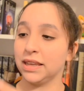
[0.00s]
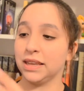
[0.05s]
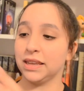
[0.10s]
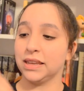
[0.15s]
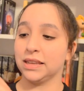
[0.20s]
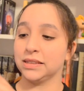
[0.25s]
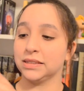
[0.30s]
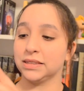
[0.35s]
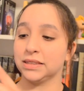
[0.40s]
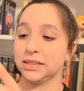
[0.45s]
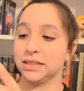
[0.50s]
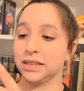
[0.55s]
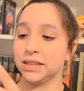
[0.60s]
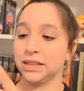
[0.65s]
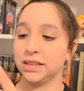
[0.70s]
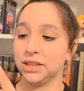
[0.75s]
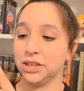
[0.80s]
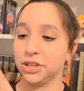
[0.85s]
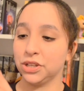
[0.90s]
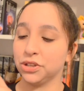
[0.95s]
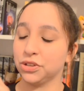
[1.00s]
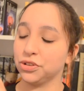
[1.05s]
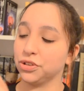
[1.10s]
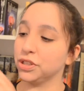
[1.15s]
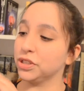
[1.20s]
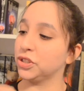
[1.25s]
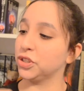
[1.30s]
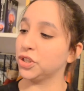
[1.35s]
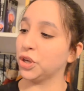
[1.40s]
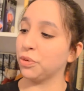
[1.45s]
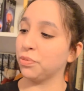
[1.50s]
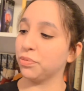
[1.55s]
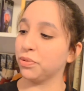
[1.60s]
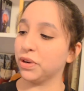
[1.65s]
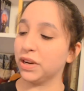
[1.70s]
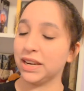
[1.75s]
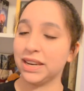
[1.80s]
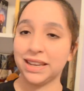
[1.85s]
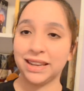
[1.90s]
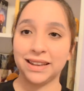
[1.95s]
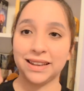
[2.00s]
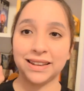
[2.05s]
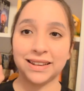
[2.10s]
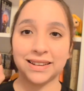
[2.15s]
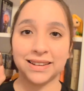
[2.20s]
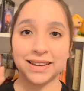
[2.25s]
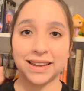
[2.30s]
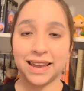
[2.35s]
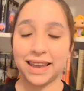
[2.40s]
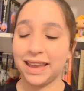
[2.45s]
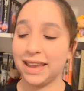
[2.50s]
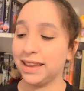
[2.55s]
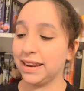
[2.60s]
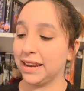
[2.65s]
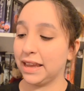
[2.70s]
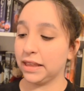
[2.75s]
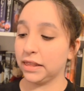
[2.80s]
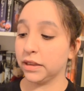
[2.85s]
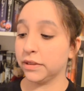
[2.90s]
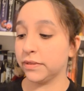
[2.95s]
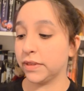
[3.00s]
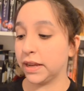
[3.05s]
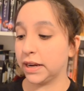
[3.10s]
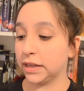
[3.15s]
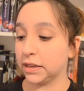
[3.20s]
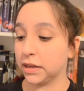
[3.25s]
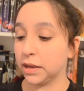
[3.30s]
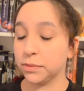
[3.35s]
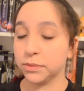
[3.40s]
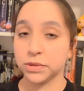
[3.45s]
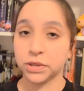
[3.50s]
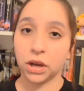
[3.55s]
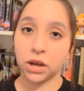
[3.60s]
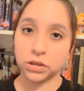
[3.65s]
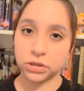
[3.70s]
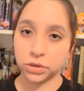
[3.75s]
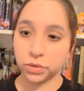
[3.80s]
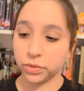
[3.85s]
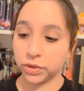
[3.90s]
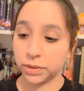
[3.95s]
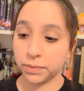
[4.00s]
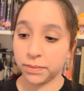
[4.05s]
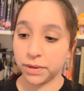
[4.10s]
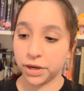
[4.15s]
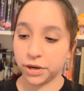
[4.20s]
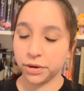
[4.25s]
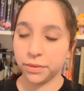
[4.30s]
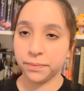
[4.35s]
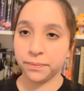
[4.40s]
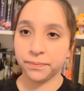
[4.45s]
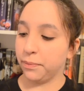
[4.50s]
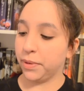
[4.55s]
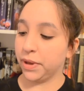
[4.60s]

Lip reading: It's just so pretty, and I love that it comes also with a mirror.